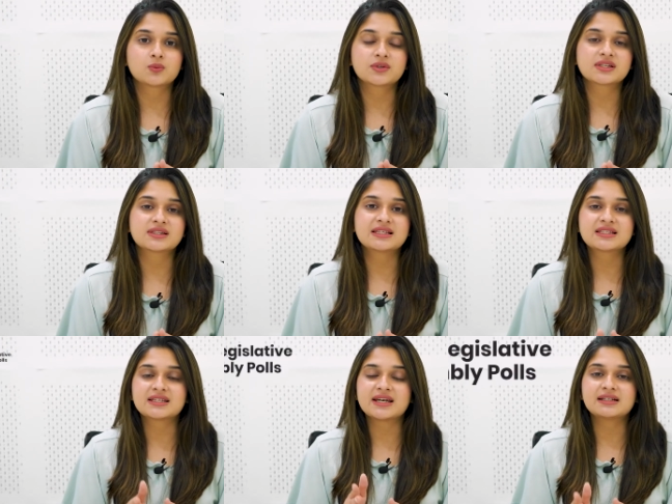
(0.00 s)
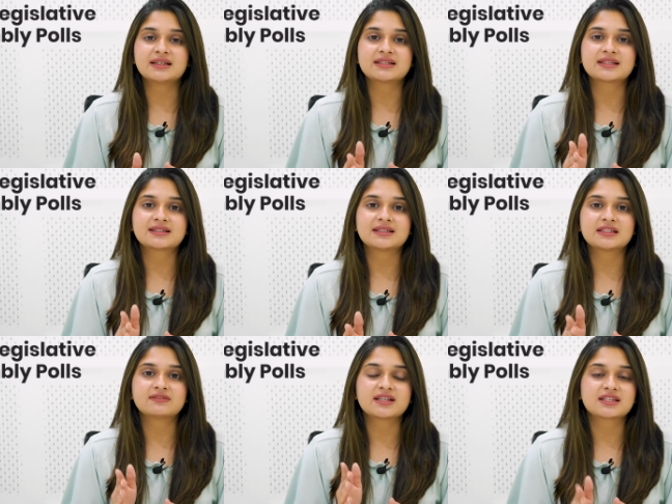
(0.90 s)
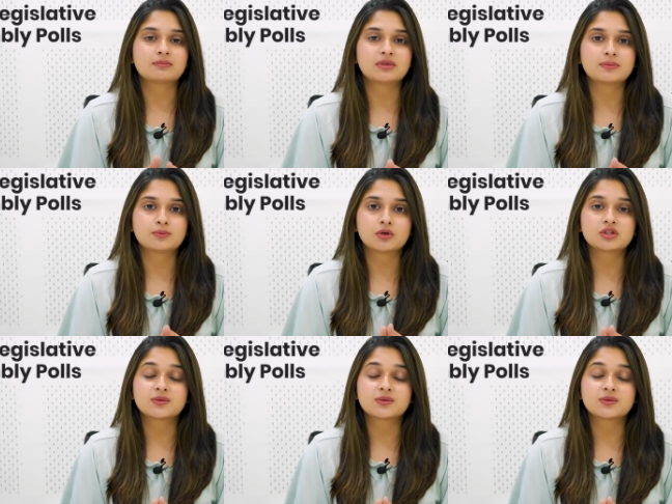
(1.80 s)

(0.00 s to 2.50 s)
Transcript: which is the state legislative assembly polls,